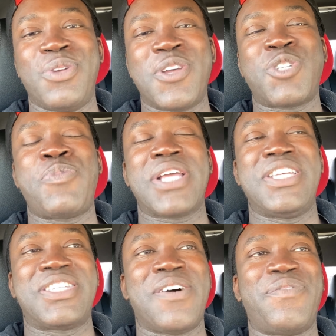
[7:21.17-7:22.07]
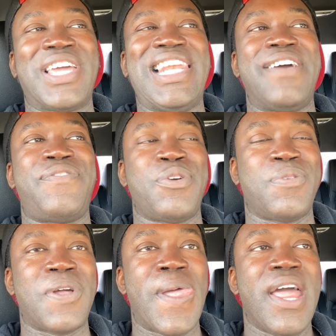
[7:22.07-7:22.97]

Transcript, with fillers: They're expecting something left field.